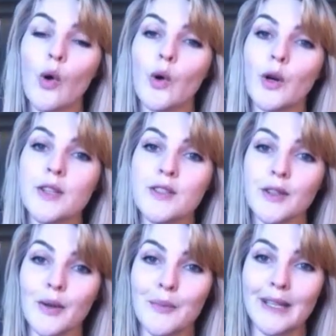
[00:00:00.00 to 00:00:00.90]
or to
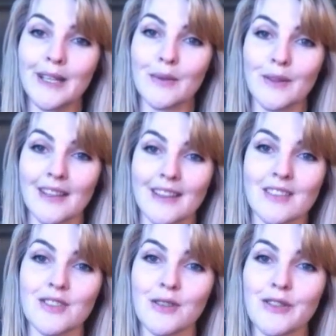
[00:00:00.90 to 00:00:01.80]
complete within the
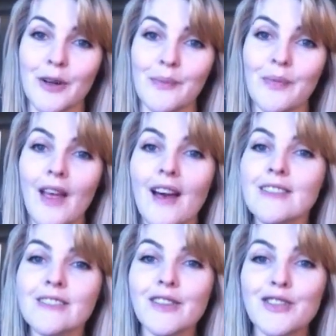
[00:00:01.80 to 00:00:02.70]
studio.
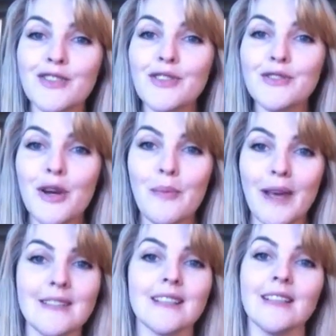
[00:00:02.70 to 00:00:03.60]
So the
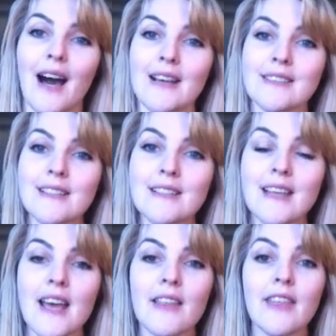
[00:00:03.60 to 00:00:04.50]
studio-based
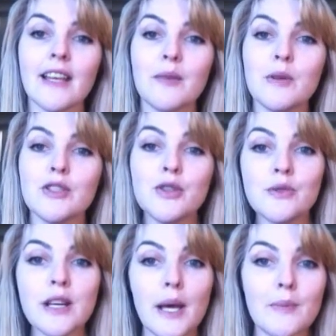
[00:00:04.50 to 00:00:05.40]
classes, they can be
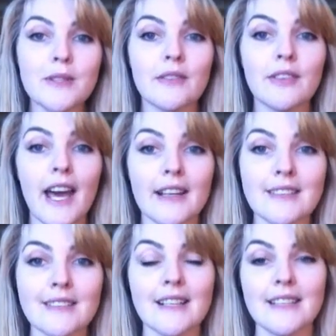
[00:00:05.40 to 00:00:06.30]
2 types of
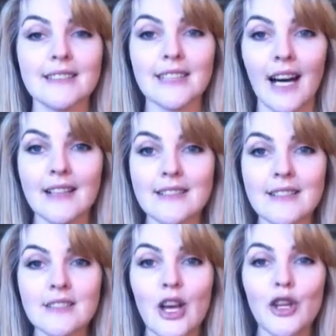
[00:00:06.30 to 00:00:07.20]
exercise
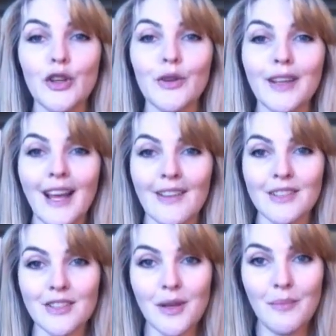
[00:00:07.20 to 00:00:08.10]
classes. You can have
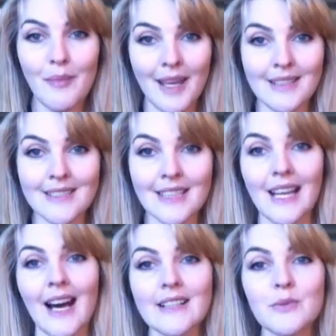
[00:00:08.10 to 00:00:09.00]
a gym-based
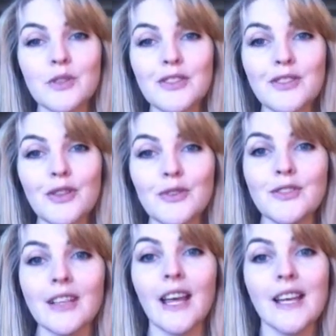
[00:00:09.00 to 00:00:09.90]
class, which is
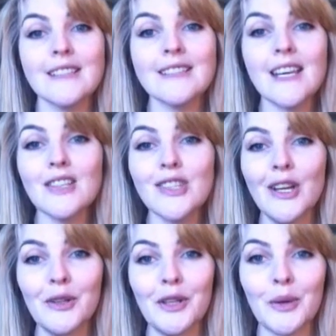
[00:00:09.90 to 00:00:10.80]
using
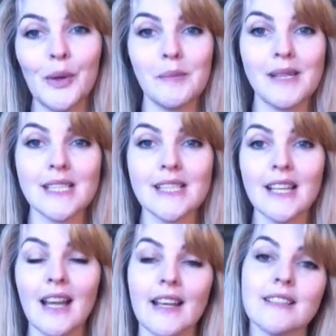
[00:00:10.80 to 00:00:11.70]
stationary equipment,
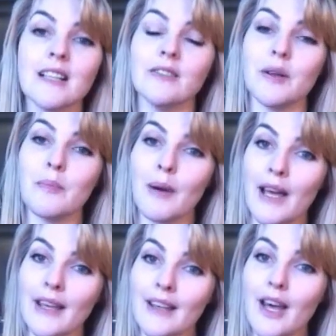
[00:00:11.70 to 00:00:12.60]
the likes of a
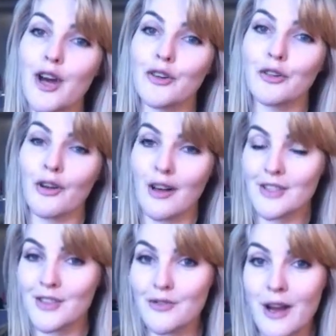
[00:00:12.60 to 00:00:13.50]
bike,
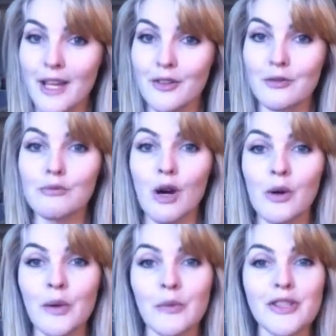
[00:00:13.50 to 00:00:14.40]
cross trainer,
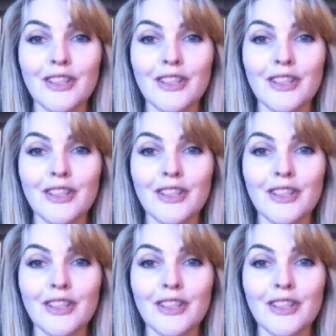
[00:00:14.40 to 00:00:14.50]
rowing